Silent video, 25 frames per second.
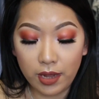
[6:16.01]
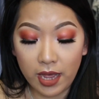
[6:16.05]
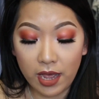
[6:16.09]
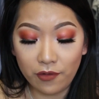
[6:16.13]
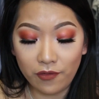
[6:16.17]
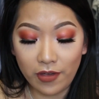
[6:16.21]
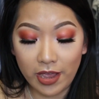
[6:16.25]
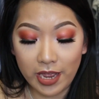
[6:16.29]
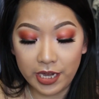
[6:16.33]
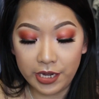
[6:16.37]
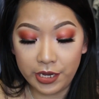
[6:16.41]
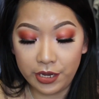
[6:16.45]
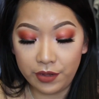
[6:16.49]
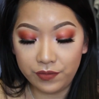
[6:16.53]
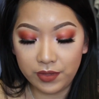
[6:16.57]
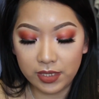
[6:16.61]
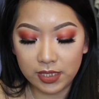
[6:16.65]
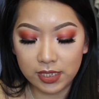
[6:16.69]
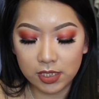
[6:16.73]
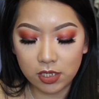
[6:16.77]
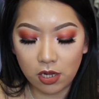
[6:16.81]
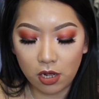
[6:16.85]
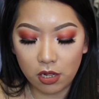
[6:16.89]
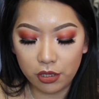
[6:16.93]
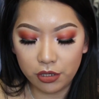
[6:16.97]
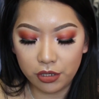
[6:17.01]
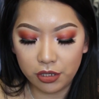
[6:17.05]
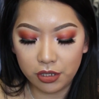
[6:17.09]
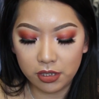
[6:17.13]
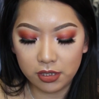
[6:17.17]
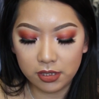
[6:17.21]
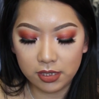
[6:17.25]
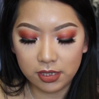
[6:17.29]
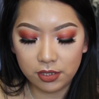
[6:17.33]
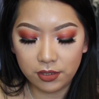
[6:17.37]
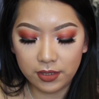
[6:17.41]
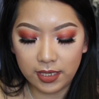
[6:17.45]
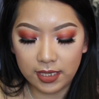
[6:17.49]
don't have any of these
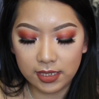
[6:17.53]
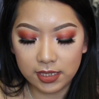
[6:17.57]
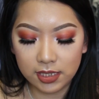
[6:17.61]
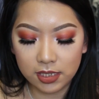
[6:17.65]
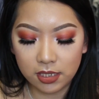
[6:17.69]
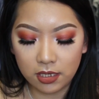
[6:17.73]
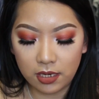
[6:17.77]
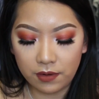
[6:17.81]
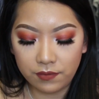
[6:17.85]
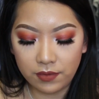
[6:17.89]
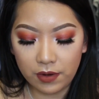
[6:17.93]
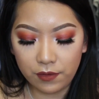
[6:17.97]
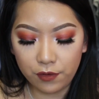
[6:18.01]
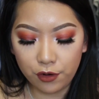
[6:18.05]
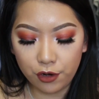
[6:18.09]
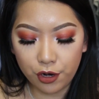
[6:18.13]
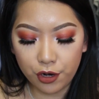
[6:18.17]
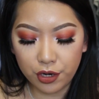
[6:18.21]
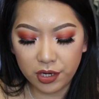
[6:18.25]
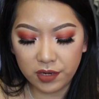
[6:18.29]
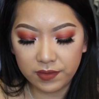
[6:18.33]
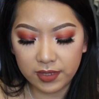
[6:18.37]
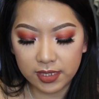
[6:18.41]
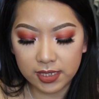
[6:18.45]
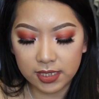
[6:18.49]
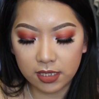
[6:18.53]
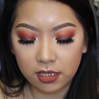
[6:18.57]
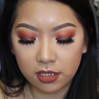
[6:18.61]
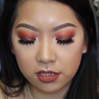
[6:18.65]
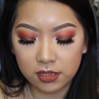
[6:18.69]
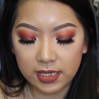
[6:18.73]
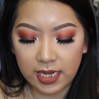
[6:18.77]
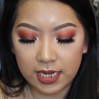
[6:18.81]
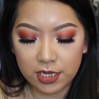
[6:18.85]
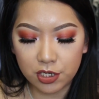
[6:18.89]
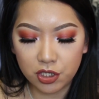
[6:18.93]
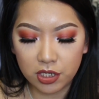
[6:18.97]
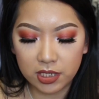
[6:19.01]
colors, so that's good. I've never heard of these
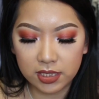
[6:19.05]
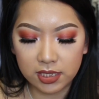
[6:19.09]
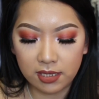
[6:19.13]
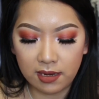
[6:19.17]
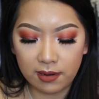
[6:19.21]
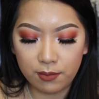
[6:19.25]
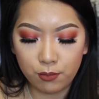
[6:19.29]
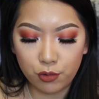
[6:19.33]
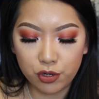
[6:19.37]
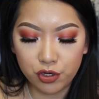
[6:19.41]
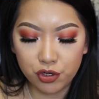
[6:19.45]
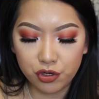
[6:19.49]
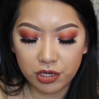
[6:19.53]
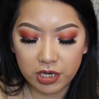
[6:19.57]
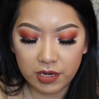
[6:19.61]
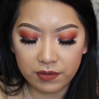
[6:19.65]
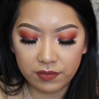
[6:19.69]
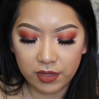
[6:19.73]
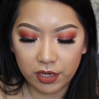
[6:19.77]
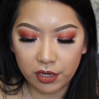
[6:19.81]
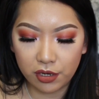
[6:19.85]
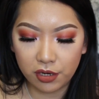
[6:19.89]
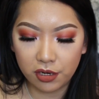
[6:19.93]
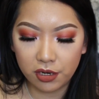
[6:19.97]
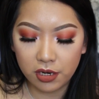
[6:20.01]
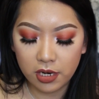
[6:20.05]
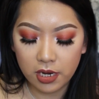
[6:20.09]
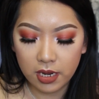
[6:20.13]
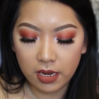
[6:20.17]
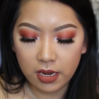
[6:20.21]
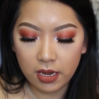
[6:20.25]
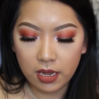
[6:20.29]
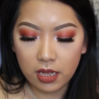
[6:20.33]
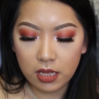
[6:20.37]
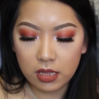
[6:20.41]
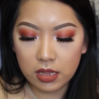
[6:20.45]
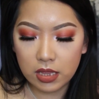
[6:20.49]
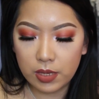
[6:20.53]
colors actually, so I'm wondering if they're
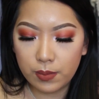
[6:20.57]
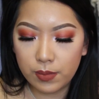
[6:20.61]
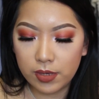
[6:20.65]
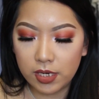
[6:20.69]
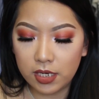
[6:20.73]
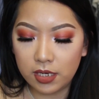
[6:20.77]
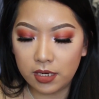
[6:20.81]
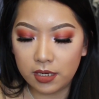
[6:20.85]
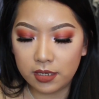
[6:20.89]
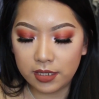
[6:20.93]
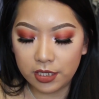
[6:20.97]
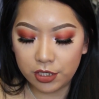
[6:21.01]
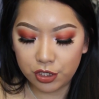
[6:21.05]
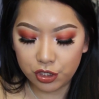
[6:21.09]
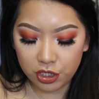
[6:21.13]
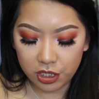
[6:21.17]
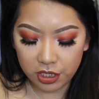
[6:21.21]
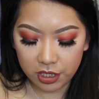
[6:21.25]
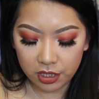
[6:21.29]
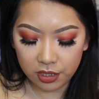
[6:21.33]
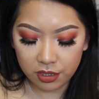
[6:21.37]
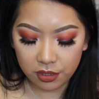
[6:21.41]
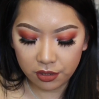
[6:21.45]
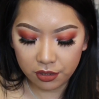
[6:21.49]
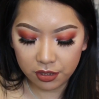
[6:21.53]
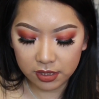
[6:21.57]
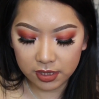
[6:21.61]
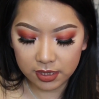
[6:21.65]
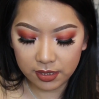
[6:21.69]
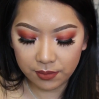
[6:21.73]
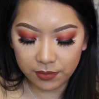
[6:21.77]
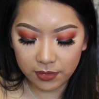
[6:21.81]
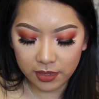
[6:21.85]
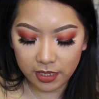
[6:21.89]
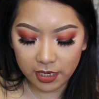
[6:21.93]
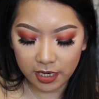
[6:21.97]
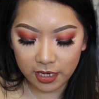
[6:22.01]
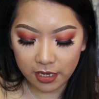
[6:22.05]
limited edition or
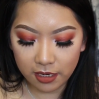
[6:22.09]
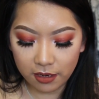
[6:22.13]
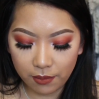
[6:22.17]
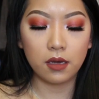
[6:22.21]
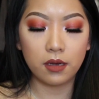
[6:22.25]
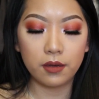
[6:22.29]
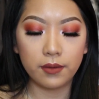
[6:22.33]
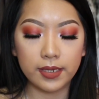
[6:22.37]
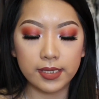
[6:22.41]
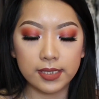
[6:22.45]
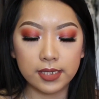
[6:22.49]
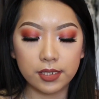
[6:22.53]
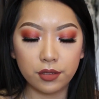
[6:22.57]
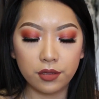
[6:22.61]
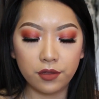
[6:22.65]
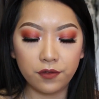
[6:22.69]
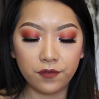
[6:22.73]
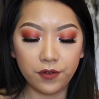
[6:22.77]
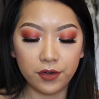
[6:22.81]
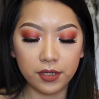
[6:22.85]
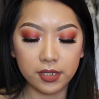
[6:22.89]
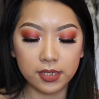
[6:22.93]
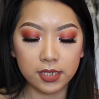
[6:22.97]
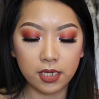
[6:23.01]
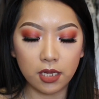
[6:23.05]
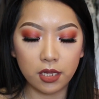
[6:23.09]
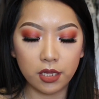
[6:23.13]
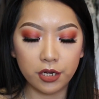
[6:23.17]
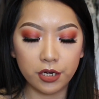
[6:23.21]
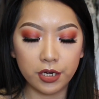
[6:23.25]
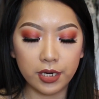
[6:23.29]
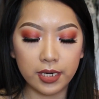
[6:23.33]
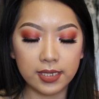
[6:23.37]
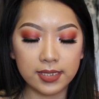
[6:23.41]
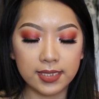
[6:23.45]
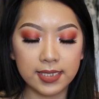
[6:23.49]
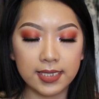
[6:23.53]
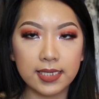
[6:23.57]
something. Alright, so the first color
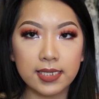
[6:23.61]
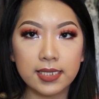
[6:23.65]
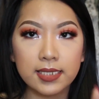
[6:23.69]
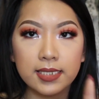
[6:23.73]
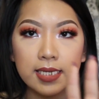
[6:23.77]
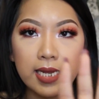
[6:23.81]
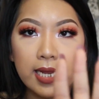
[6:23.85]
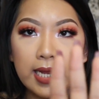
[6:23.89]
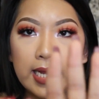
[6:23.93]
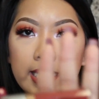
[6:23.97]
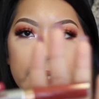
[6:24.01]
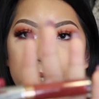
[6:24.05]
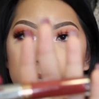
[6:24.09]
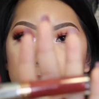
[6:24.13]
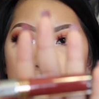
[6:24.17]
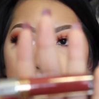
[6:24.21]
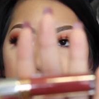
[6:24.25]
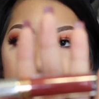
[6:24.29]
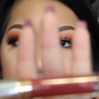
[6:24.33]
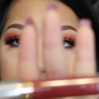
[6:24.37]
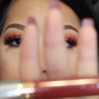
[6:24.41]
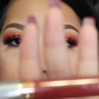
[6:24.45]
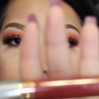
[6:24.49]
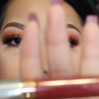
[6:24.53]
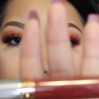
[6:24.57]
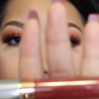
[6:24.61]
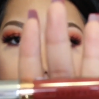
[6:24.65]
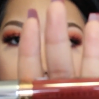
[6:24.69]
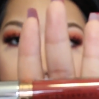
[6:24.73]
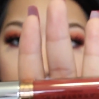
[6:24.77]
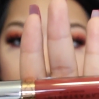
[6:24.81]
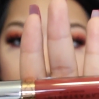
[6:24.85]
is in Dazed.